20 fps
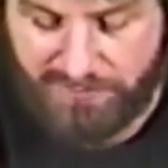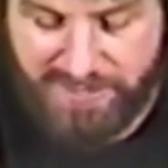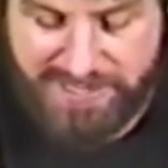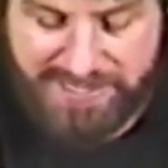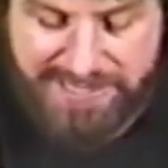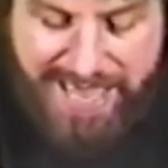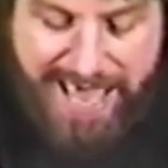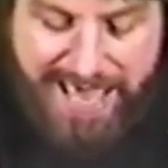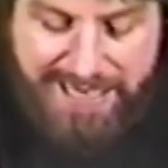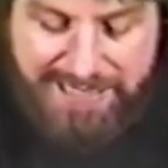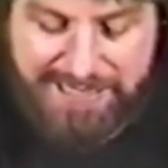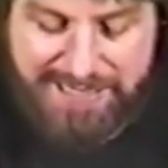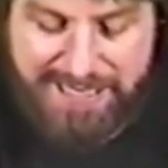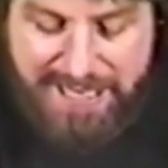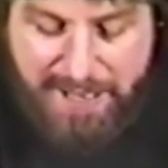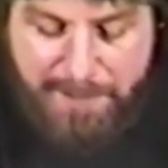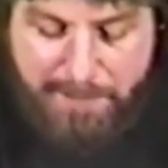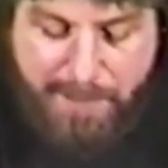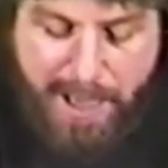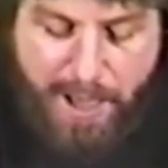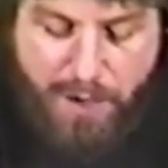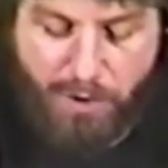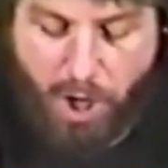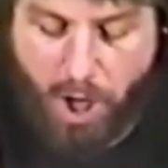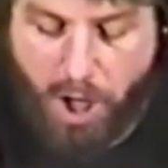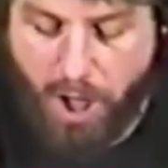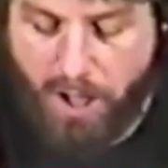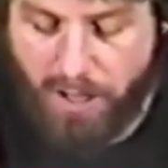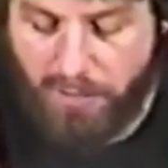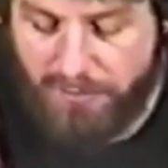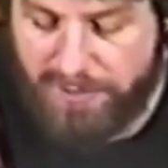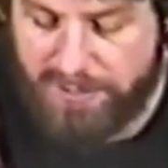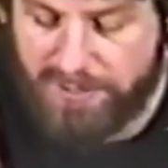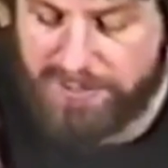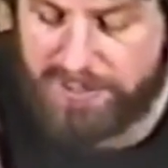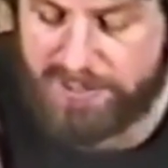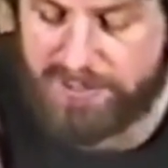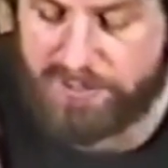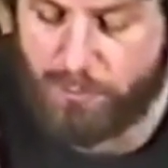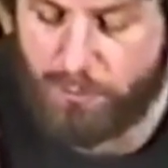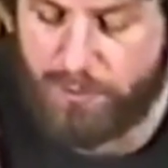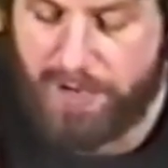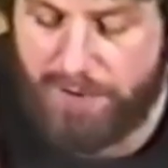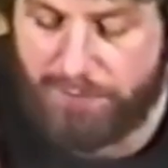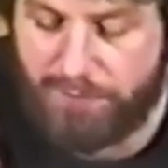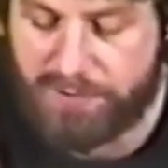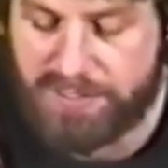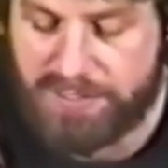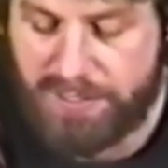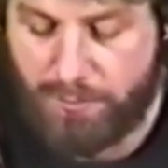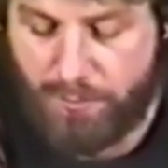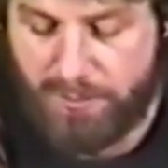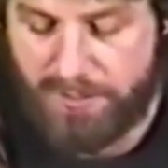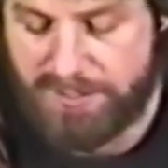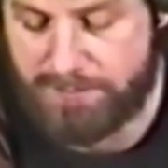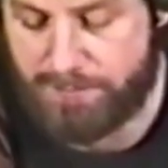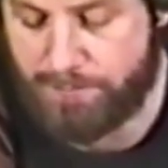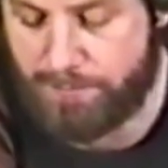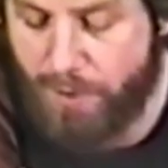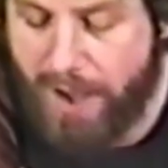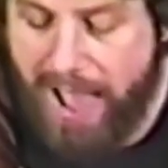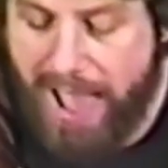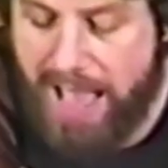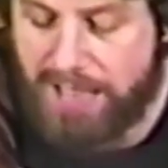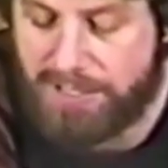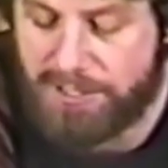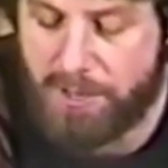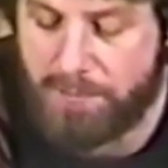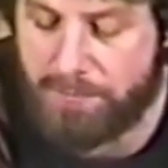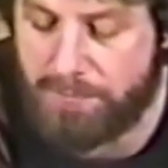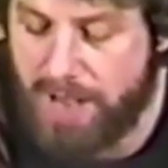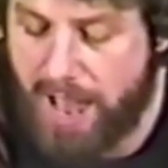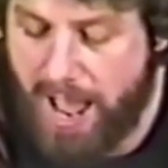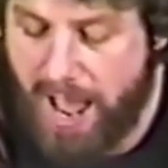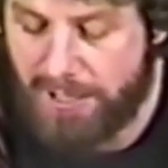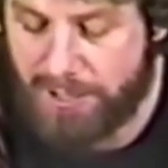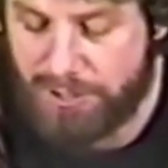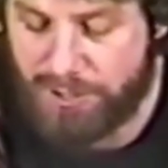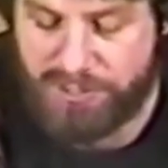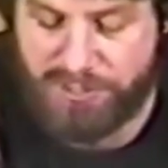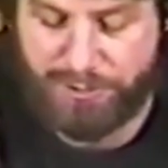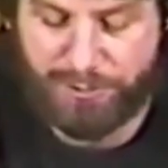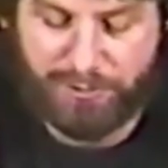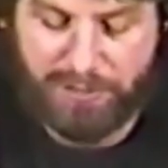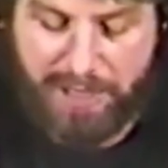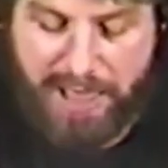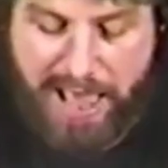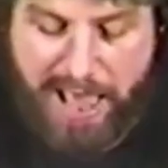The saddest thing about all this is whenever someone is brash, obnoxious, or